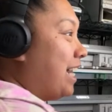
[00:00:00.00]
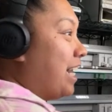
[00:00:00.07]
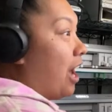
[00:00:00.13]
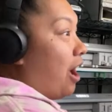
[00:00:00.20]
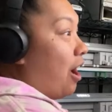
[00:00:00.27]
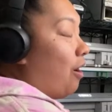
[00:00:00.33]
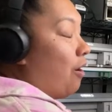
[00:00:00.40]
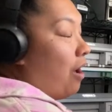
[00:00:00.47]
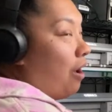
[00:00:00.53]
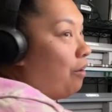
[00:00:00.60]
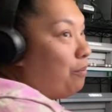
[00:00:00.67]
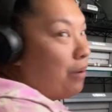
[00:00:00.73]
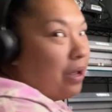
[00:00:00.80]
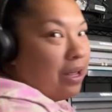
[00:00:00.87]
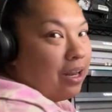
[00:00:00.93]
Yeah, I'll
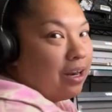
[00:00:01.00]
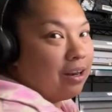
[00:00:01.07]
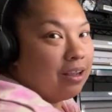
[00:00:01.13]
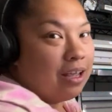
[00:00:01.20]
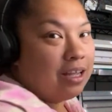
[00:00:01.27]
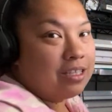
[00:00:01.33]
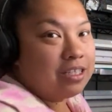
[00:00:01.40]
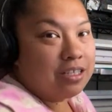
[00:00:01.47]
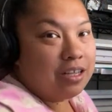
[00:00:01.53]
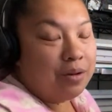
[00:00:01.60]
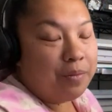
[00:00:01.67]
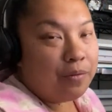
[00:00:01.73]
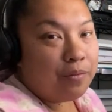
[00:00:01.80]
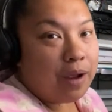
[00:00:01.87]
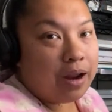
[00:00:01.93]
put. It's just
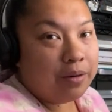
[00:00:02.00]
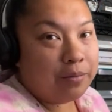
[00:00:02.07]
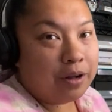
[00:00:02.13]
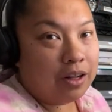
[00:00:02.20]
gonna be random